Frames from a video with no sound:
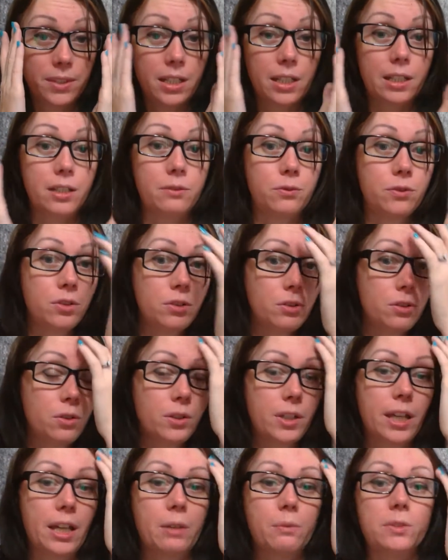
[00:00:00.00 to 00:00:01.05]
And if you're
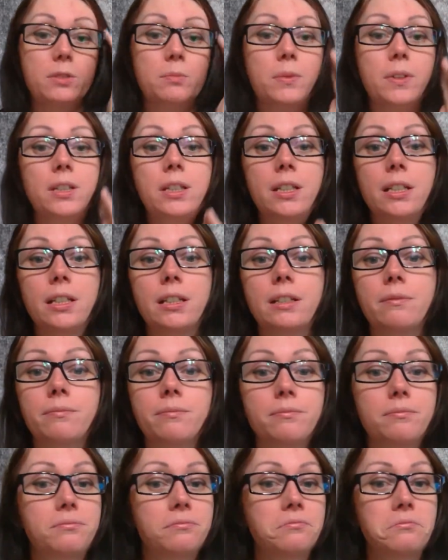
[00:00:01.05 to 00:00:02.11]
okay with spending
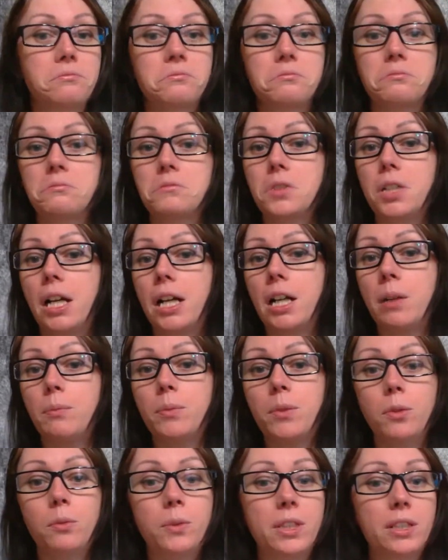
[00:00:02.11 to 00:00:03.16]
a
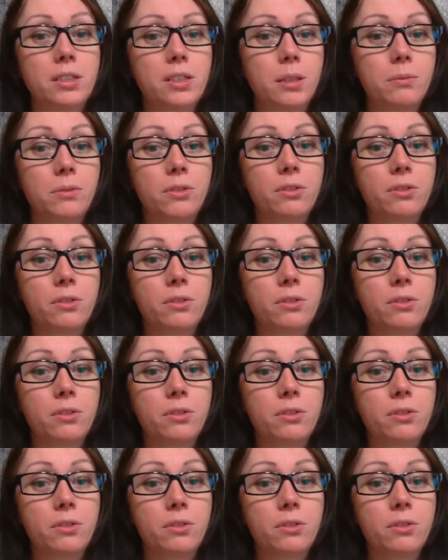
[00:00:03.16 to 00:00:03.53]
couple of weeks up